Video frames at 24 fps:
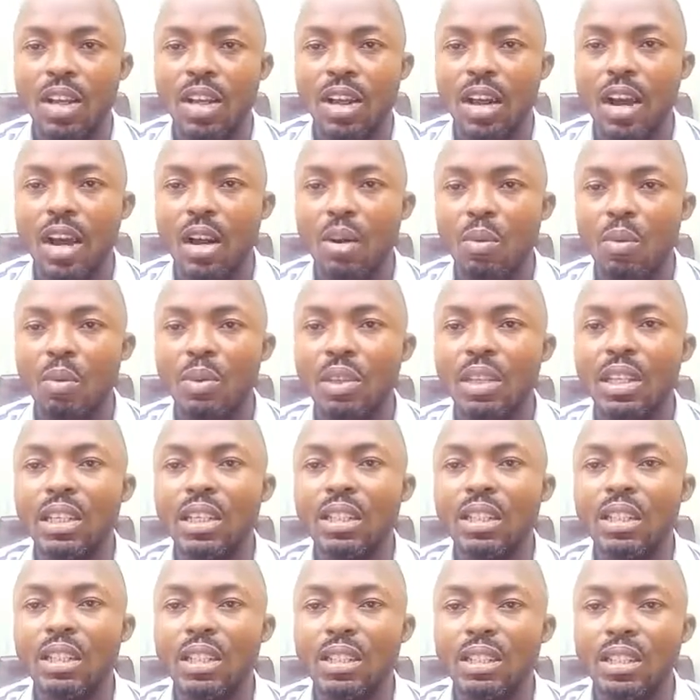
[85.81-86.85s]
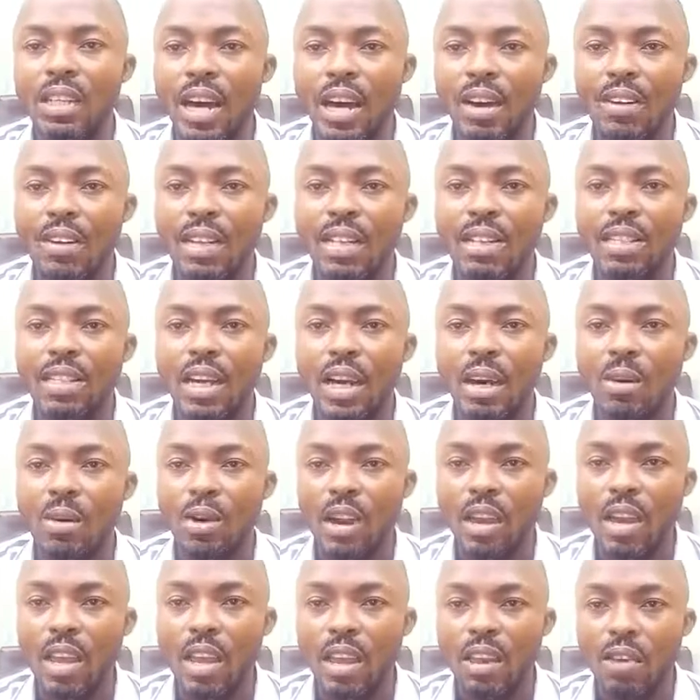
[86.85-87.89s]
and we direct
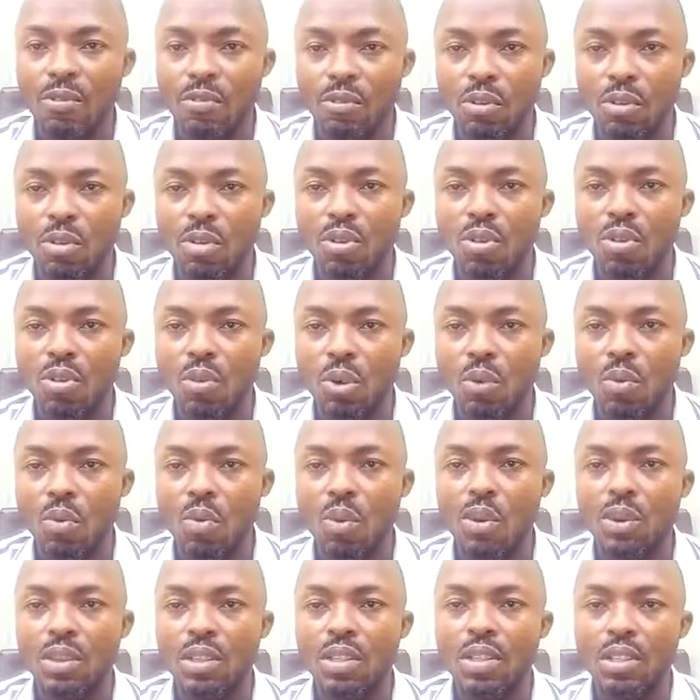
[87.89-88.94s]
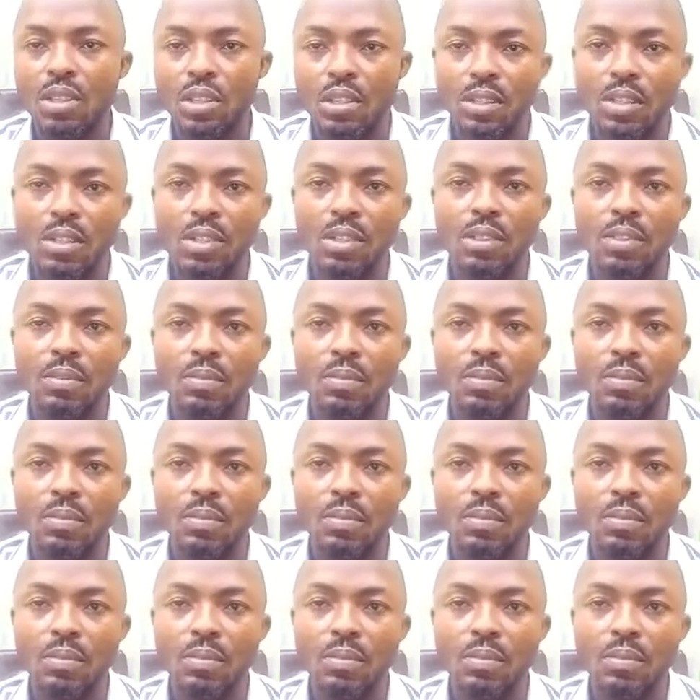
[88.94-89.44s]
our effort towards it.